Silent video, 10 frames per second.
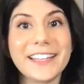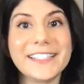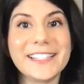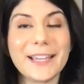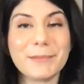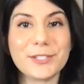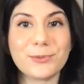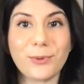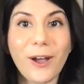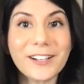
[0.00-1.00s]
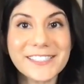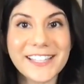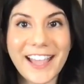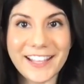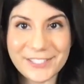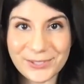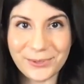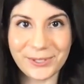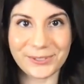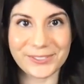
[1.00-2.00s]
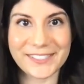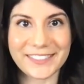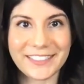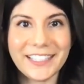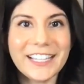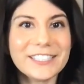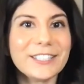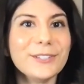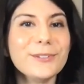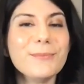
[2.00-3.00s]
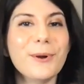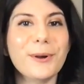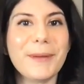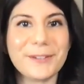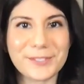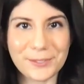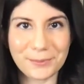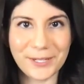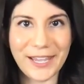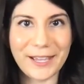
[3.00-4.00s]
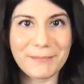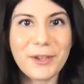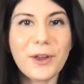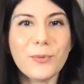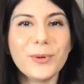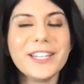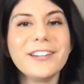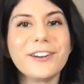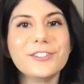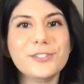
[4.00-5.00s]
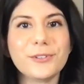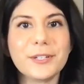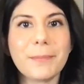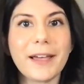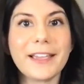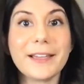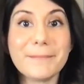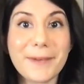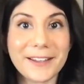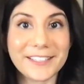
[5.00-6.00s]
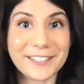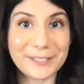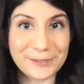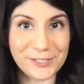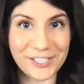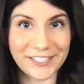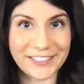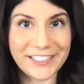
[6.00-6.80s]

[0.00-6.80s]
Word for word: examines rocks and soils. To learn more about SuperCam, we are joined by Himani Kalucha.